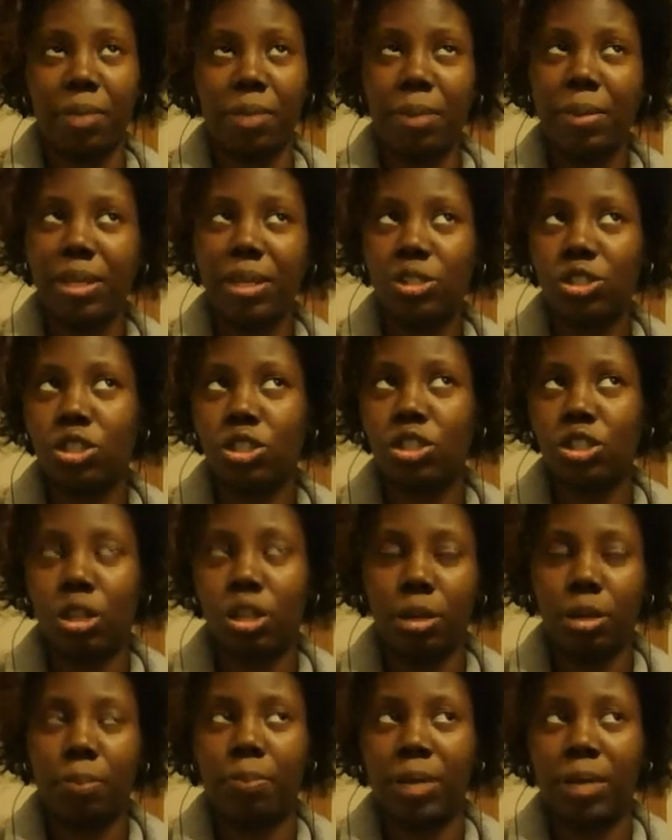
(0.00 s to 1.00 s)
maybe I should
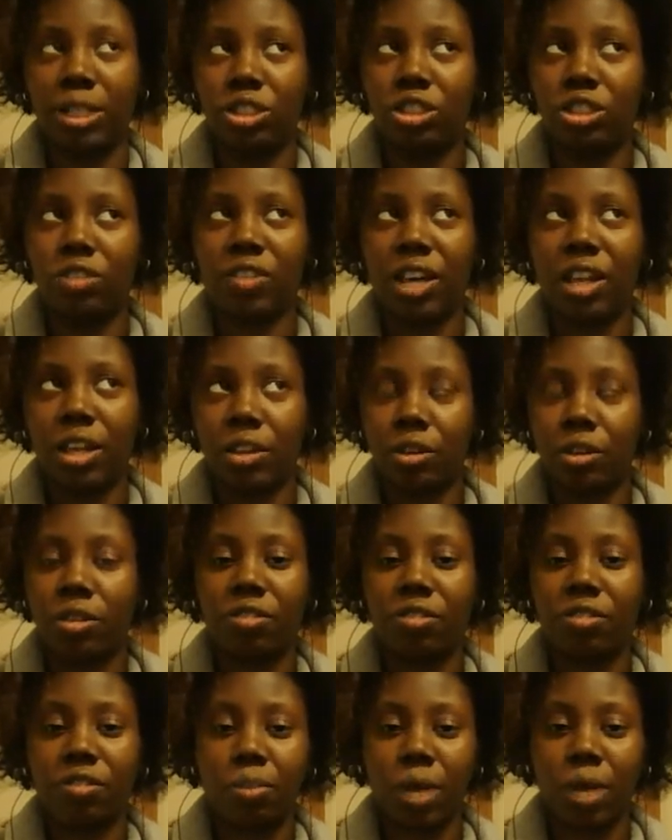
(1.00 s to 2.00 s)
start a bunch of other
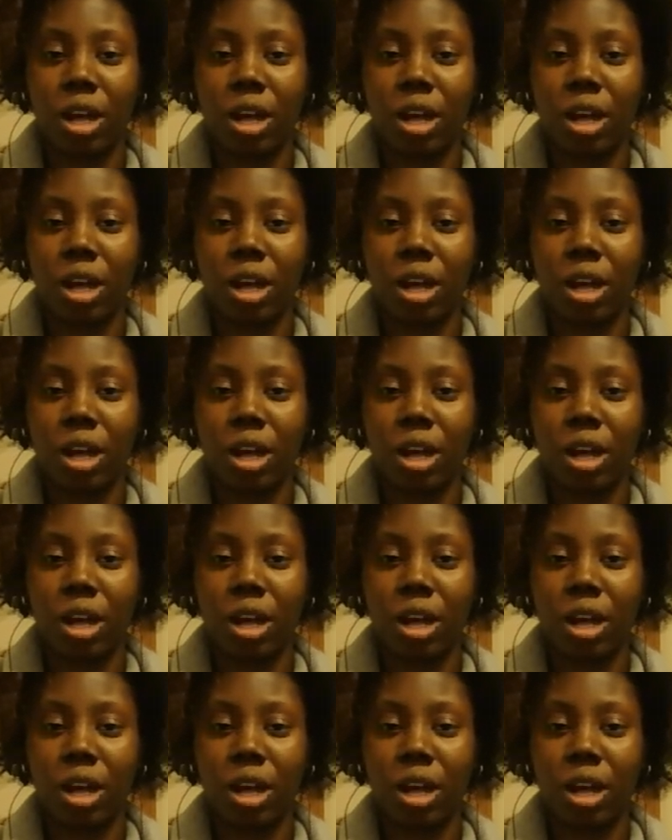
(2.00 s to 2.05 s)
different